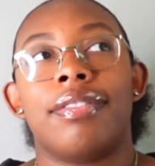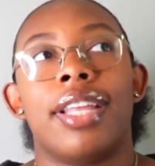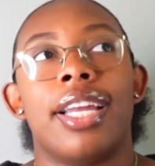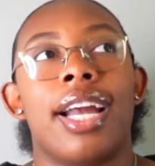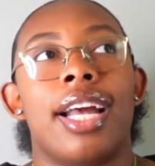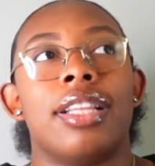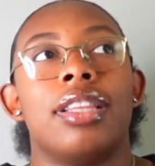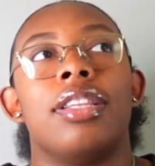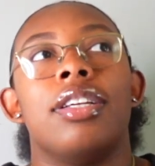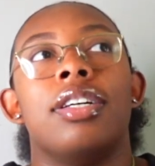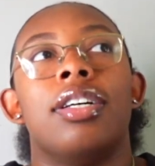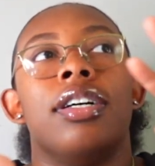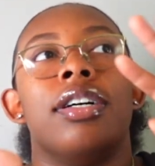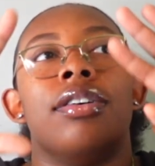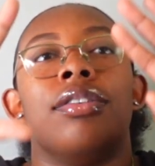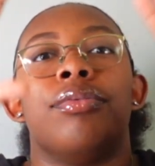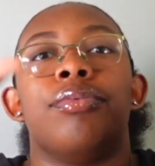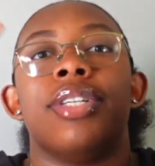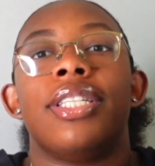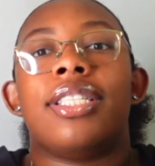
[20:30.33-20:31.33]
They got
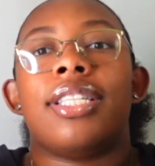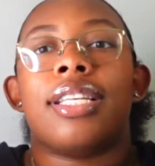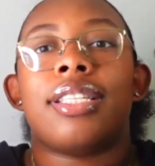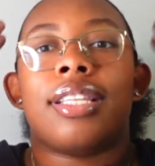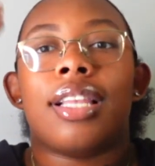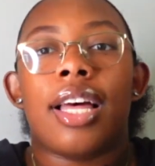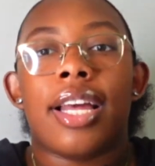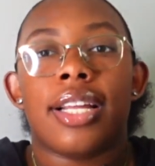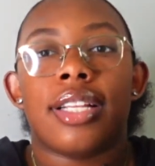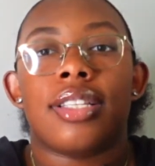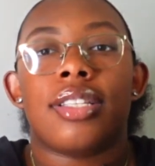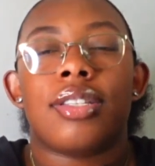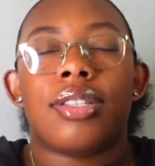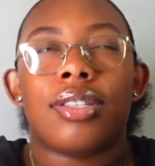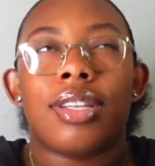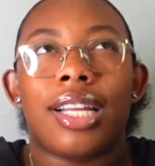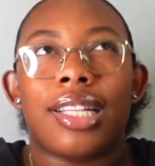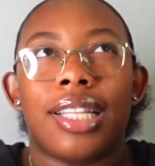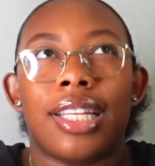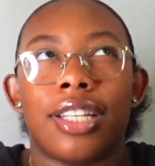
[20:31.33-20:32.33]
the recess
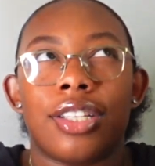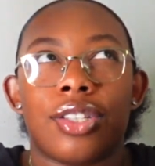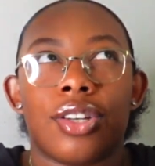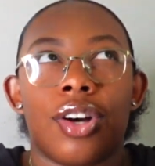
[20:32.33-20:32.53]
lights, I think it's